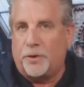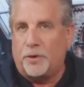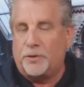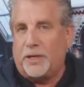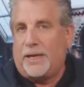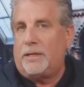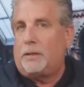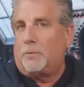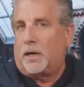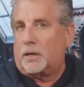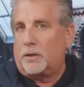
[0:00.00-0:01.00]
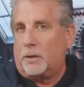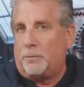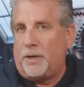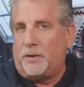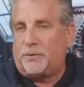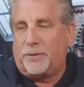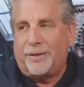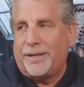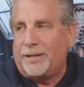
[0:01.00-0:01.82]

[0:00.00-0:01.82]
13, the mark of the beast,